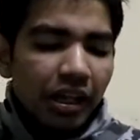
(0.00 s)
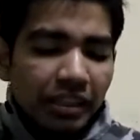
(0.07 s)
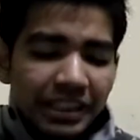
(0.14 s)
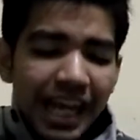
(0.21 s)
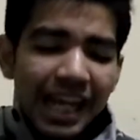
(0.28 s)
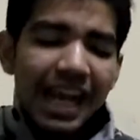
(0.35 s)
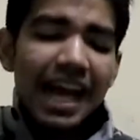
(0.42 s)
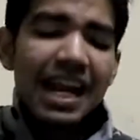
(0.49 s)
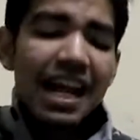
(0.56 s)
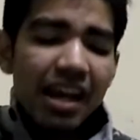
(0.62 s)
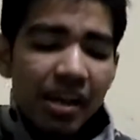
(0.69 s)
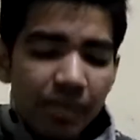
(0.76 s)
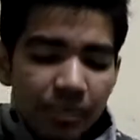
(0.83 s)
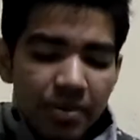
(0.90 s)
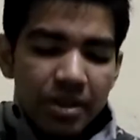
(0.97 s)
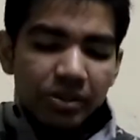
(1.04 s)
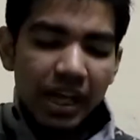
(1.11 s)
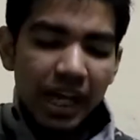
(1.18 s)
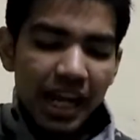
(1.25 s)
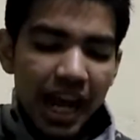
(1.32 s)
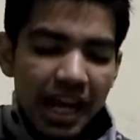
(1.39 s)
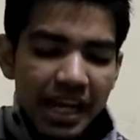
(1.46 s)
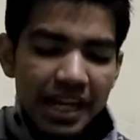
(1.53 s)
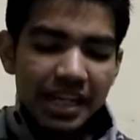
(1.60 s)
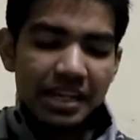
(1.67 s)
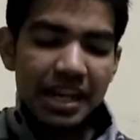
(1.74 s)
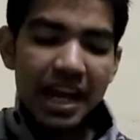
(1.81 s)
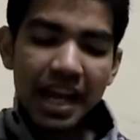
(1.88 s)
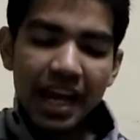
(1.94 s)
Na na na. Da na di
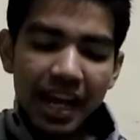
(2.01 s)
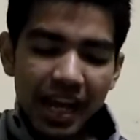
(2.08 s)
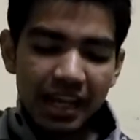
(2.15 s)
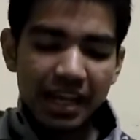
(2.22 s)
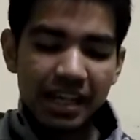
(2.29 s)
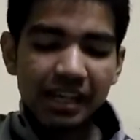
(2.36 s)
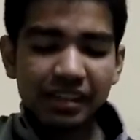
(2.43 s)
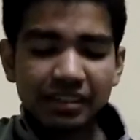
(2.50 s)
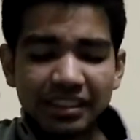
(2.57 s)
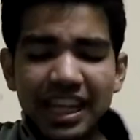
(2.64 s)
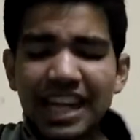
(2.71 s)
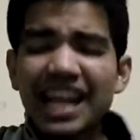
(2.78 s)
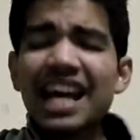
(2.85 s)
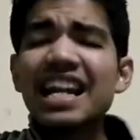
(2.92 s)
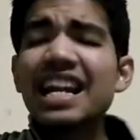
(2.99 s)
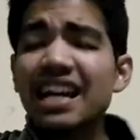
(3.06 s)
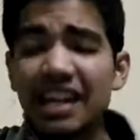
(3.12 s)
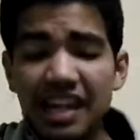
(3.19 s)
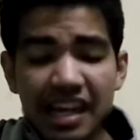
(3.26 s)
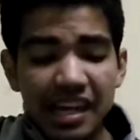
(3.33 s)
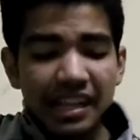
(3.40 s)
na na. Na na na.